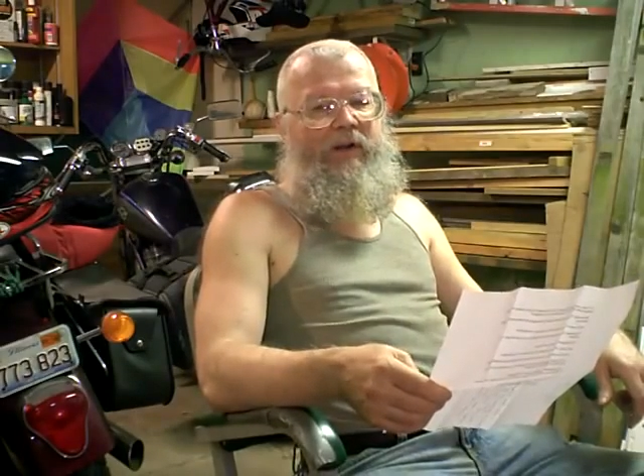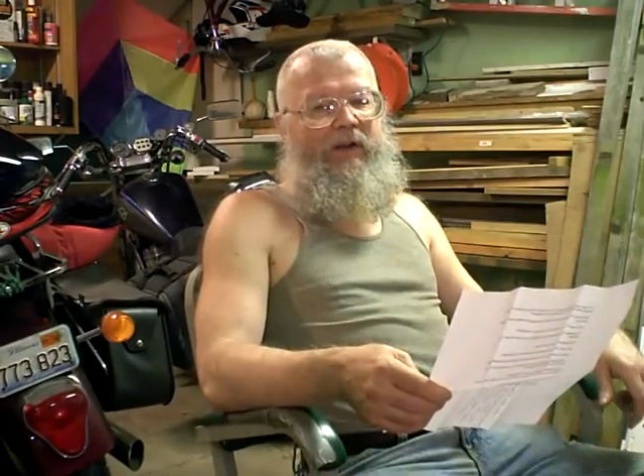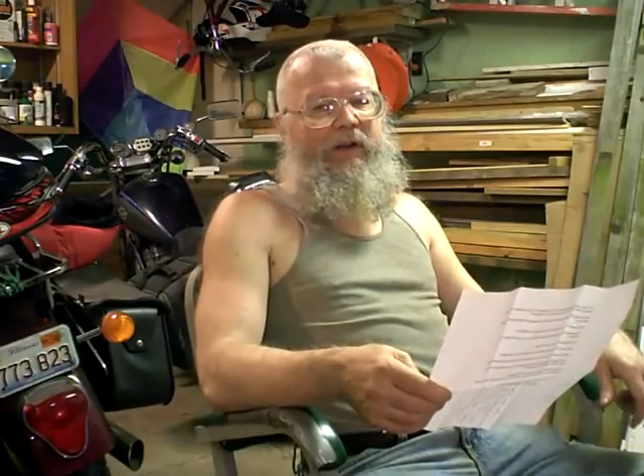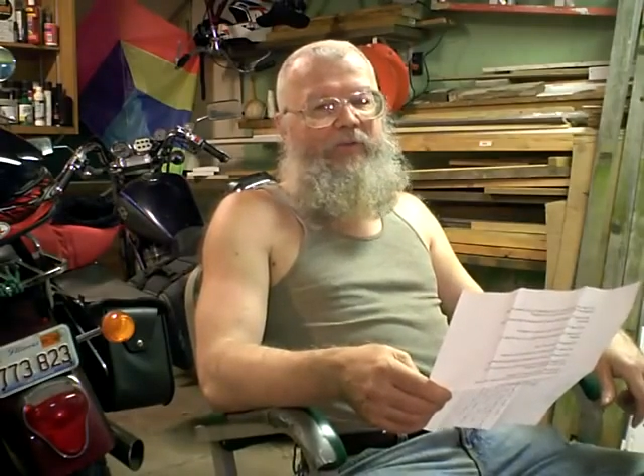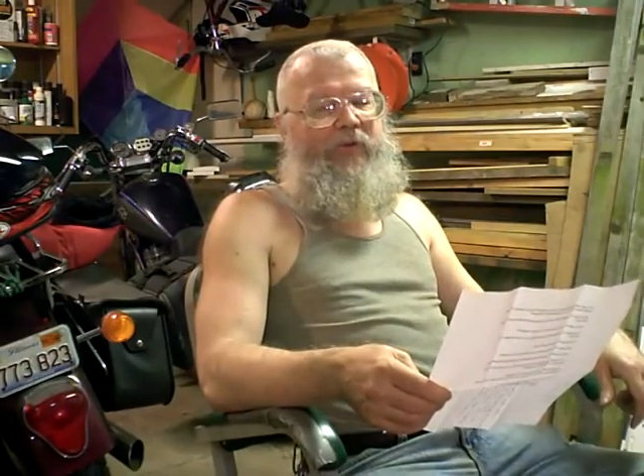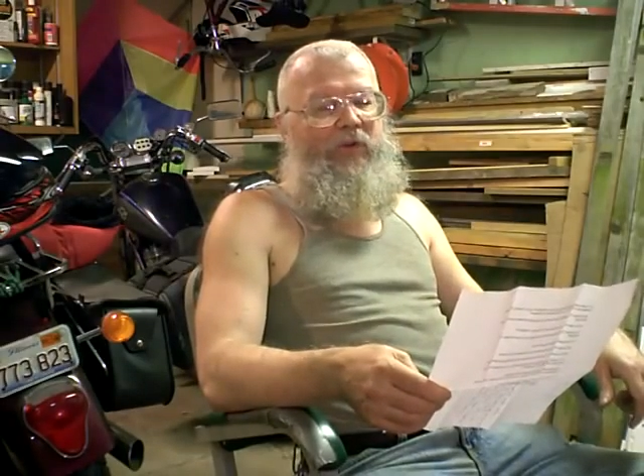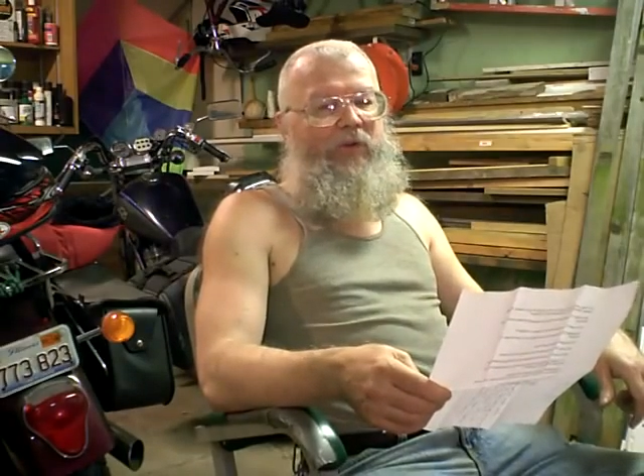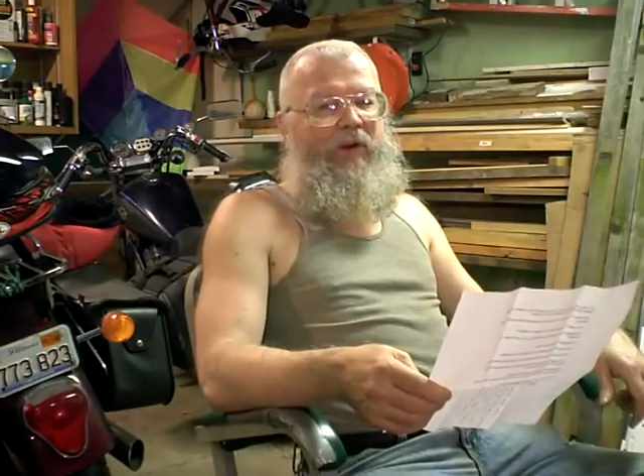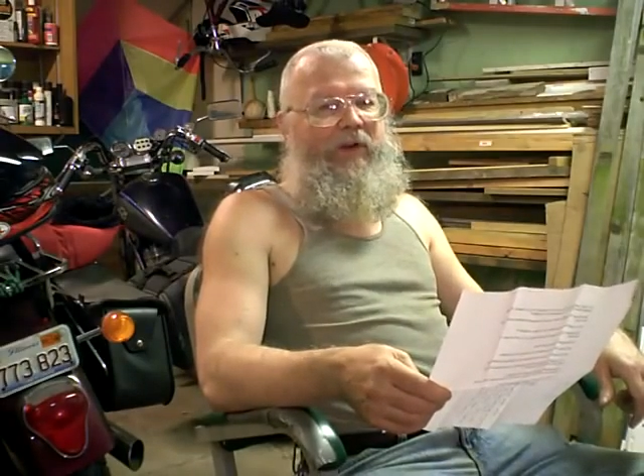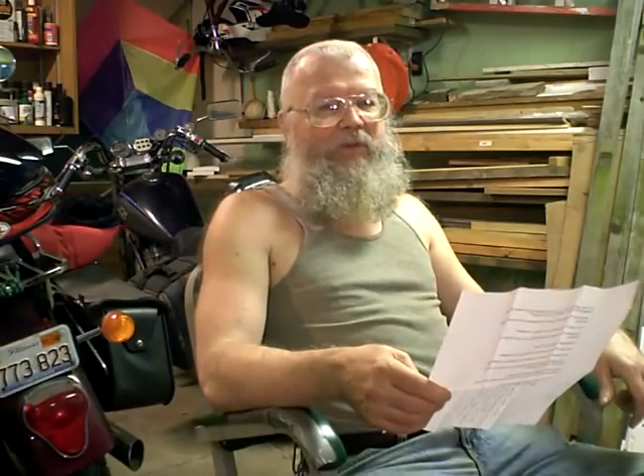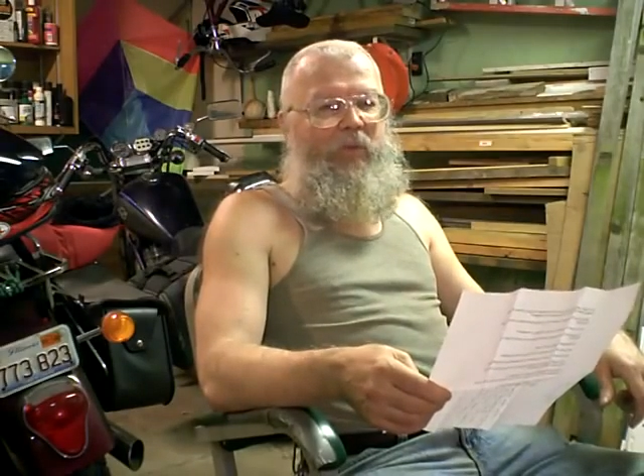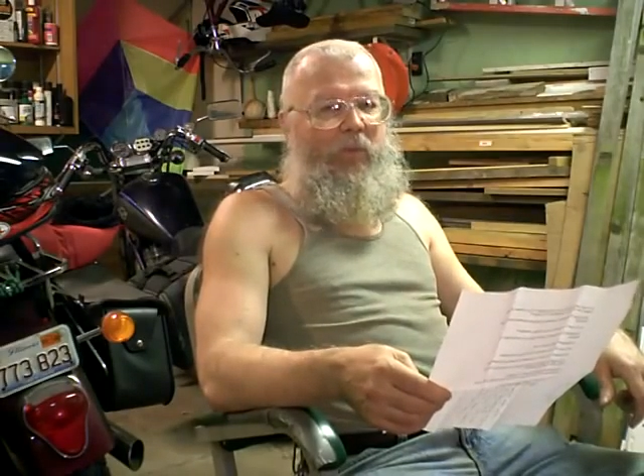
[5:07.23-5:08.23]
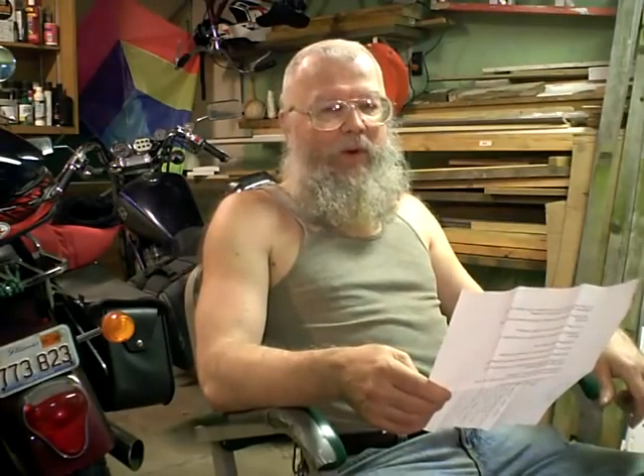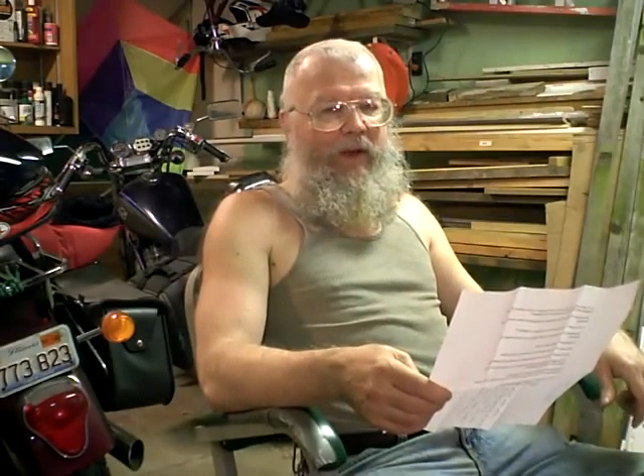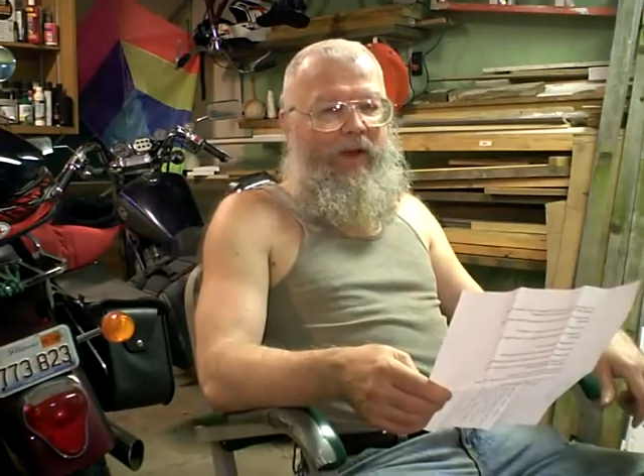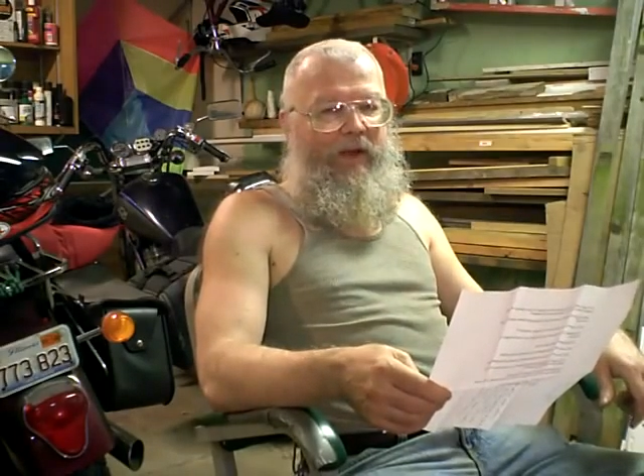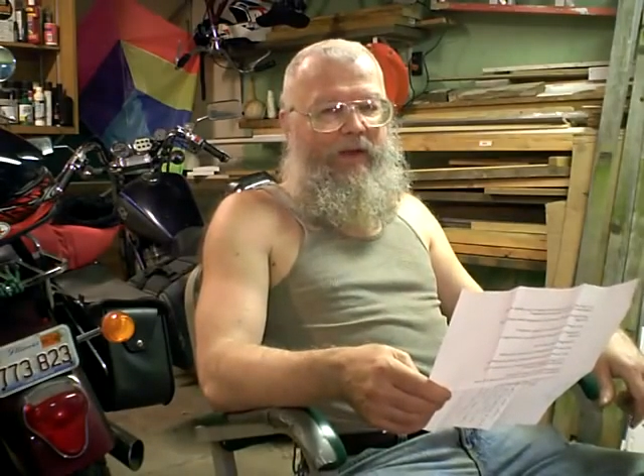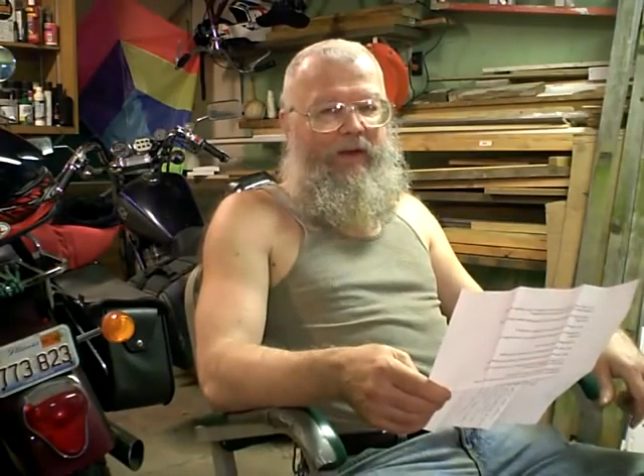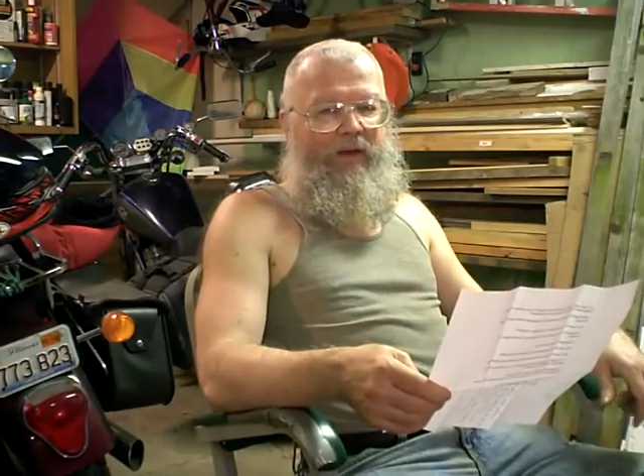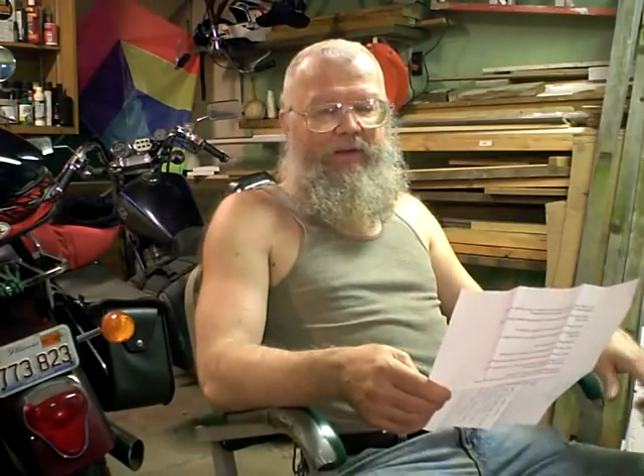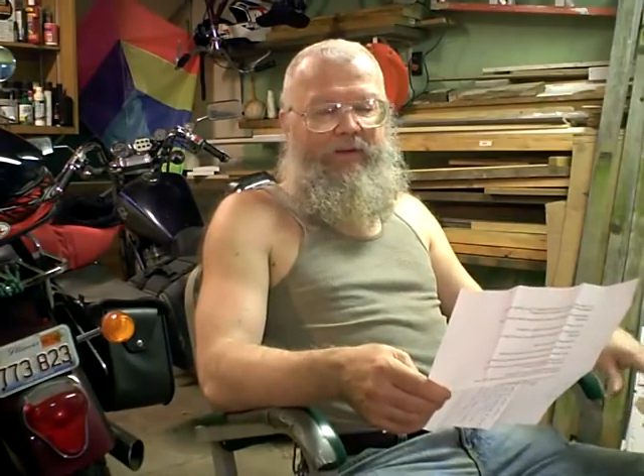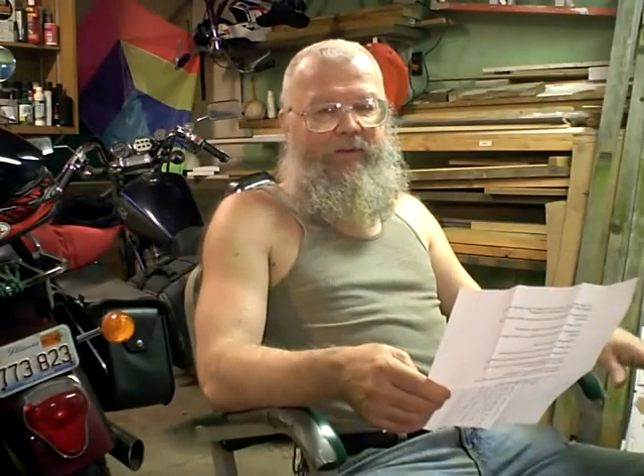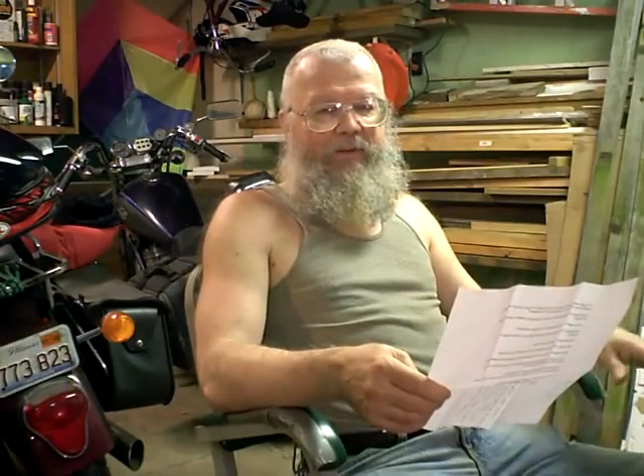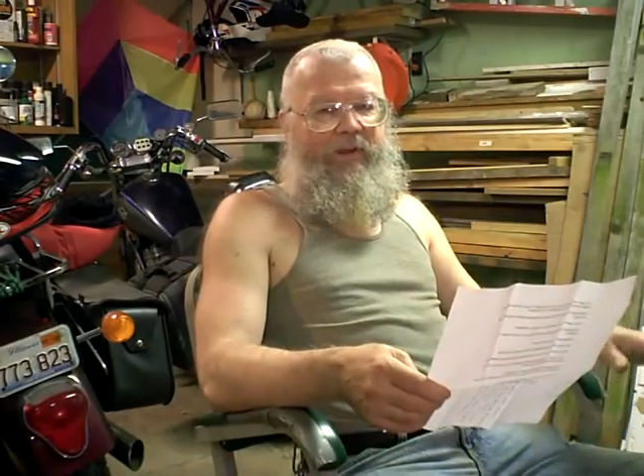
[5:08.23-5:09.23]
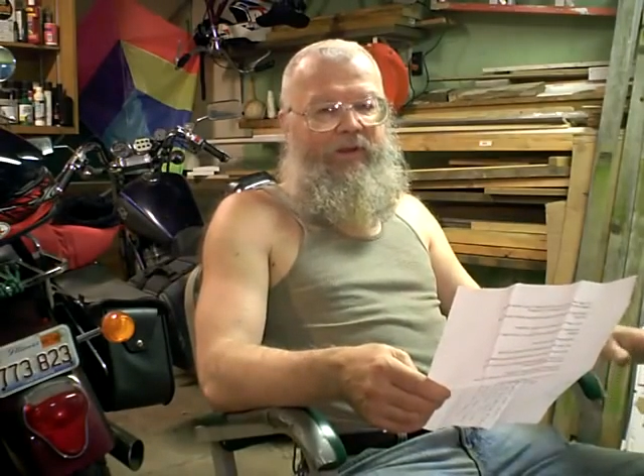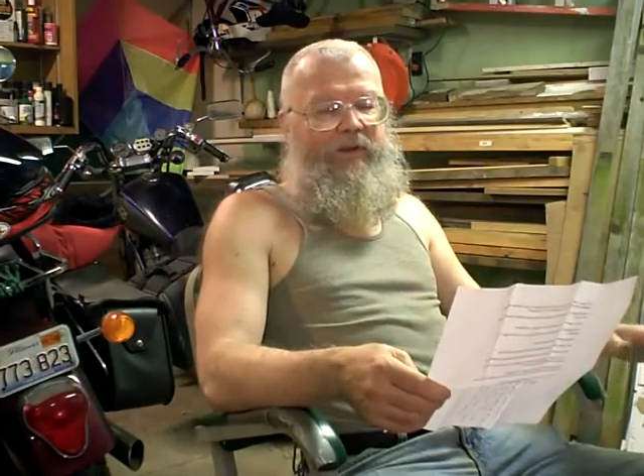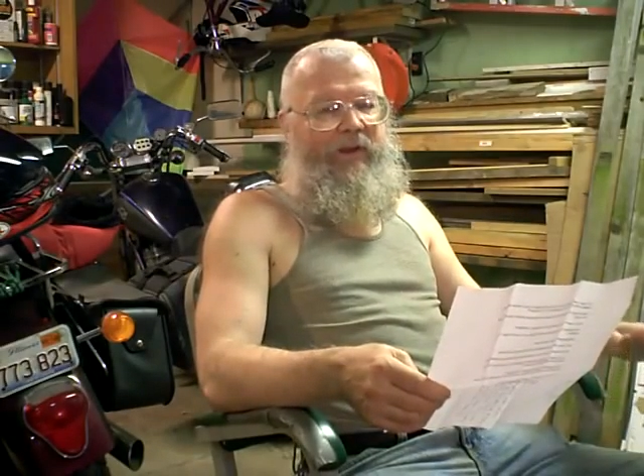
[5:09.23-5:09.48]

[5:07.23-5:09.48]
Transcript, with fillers: if you look at the way that